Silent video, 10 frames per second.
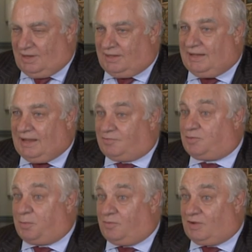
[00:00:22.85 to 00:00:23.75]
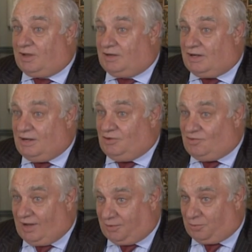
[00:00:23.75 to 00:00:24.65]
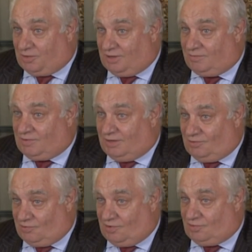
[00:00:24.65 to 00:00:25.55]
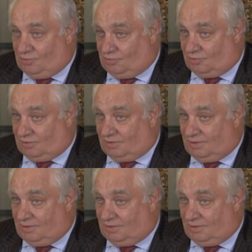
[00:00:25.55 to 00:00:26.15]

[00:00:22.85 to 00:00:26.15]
and they have to provide an integrity of the institution